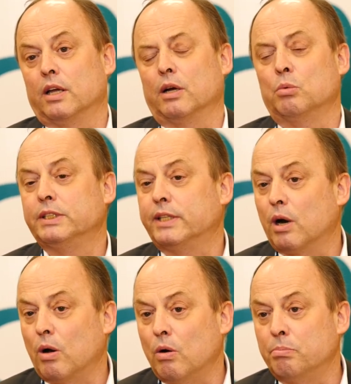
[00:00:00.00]
with
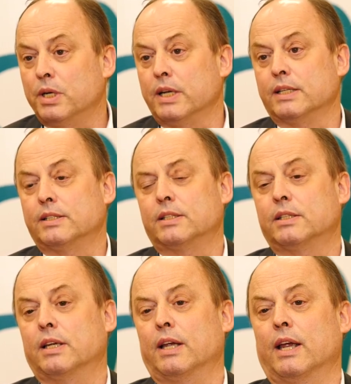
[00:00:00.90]
their
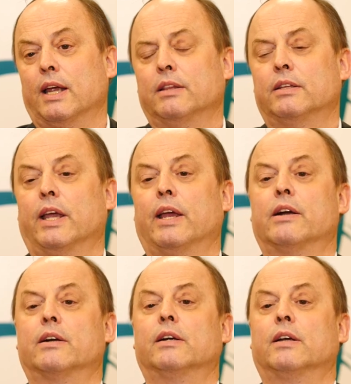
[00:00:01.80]
openness and
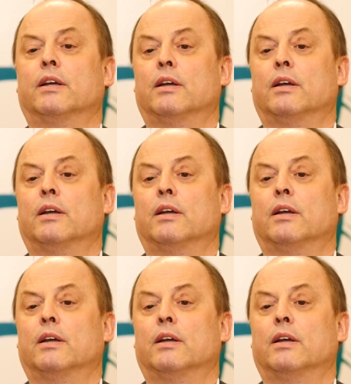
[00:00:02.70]
their